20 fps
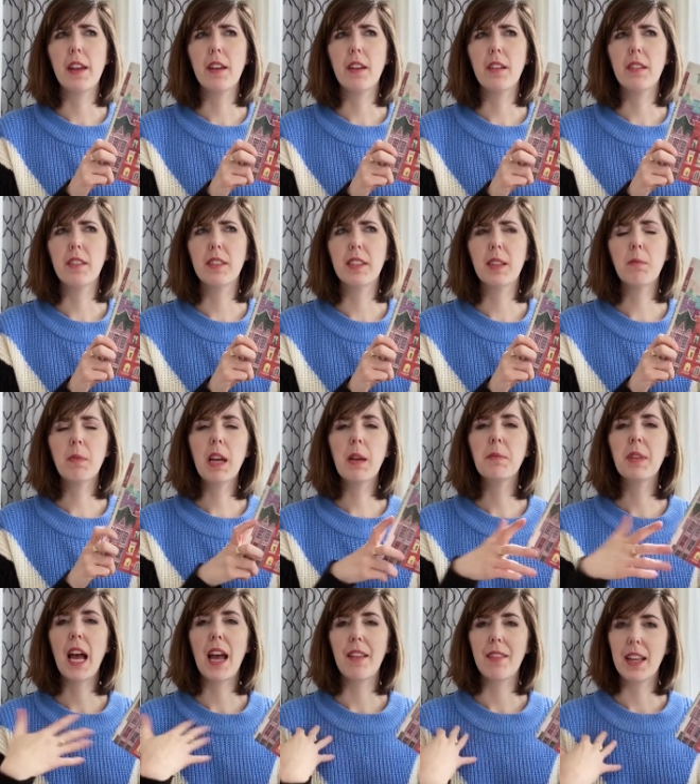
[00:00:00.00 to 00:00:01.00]

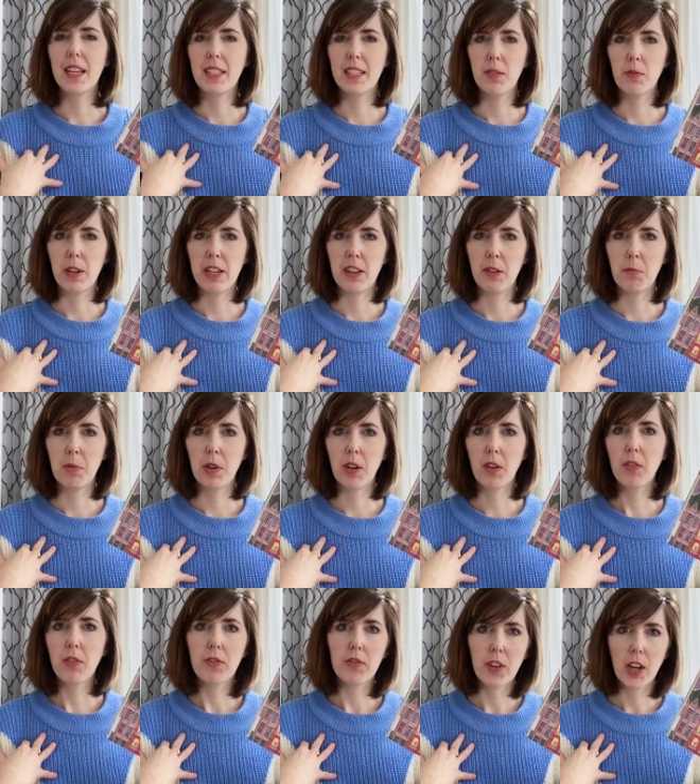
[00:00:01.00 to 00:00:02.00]
sometimes I like to read the book
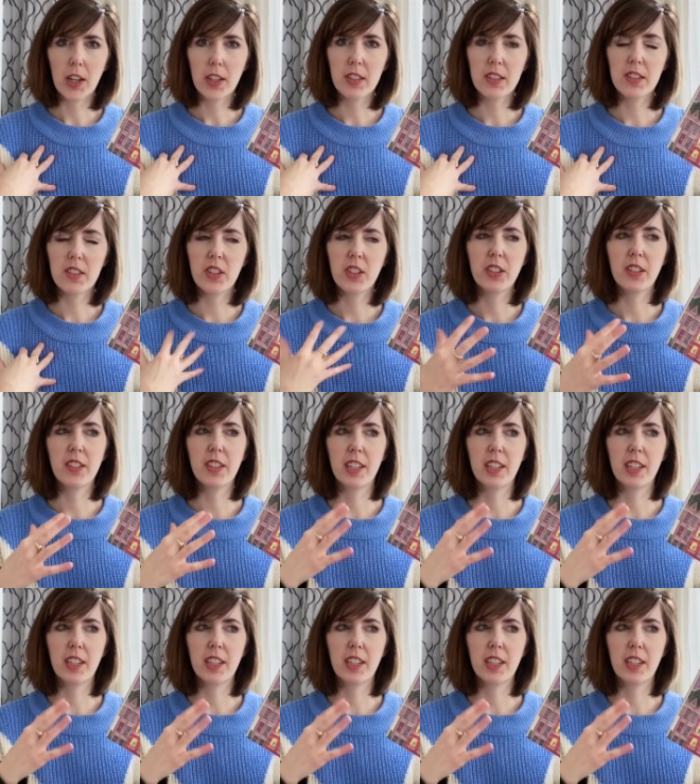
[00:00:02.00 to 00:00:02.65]
first just